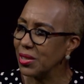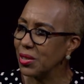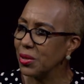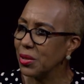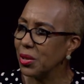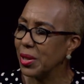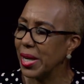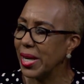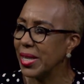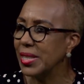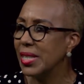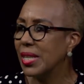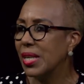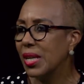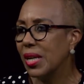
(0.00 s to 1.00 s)
You go ahead.
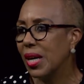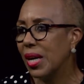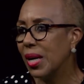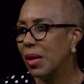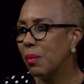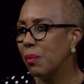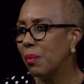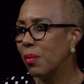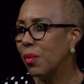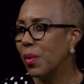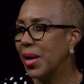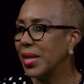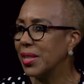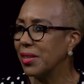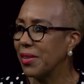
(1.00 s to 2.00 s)

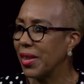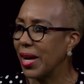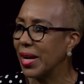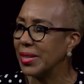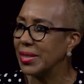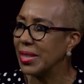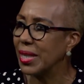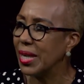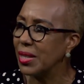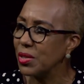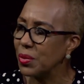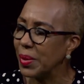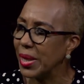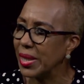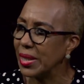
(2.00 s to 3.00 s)
Why not that as
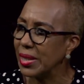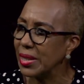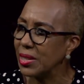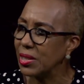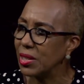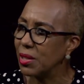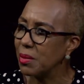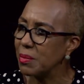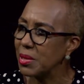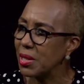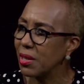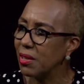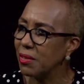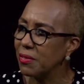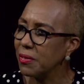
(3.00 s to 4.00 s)
well in terms
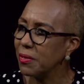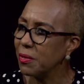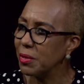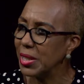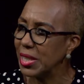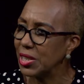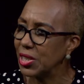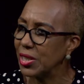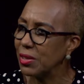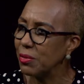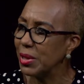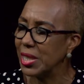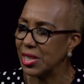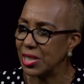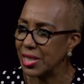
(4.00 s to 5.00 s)
of religion?
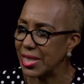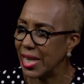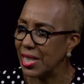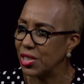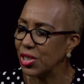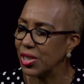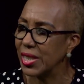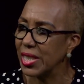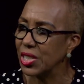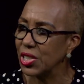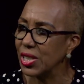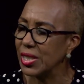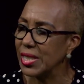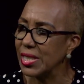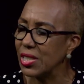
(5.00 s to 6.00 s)
Religious
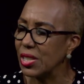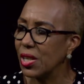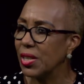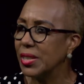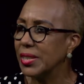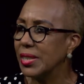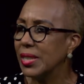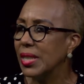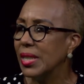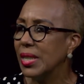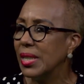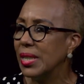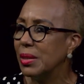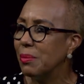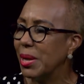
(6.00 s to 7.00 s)
education is taught
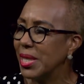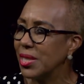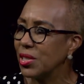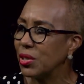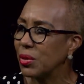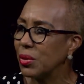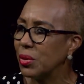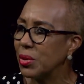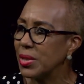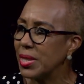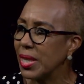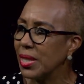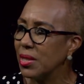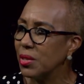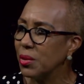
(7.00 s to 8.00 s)
in many schools,
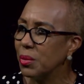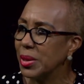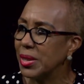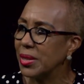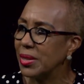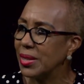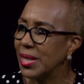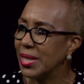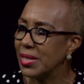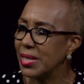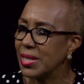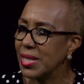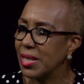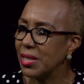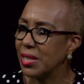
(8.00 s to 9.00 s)
and you wouldn't
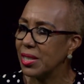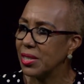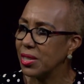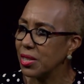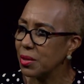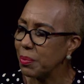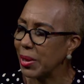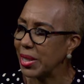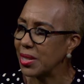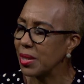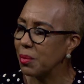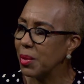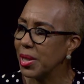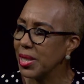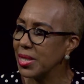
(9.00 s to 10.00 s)
necessarily just pick
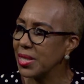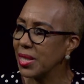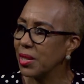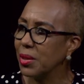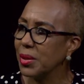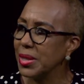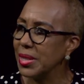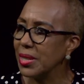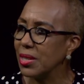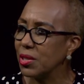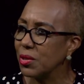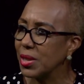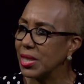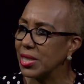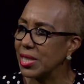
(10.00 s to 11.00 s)
someone and say, go and teach
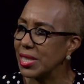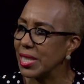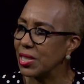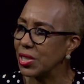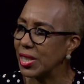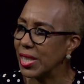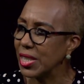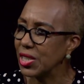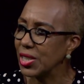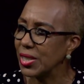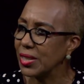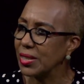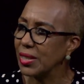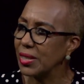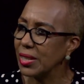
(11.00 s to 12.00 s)
religious
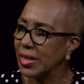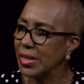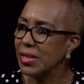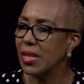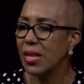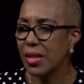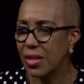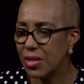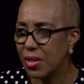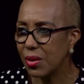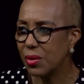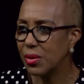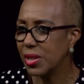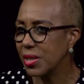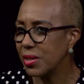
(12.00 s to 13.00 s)
education, right? So
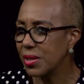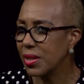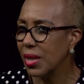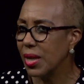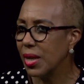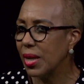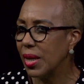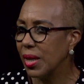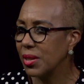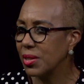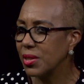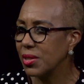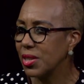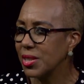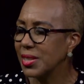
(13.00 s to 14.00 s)

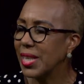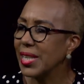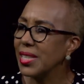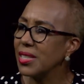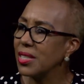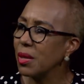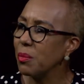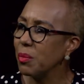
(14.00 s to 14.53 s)
just getting some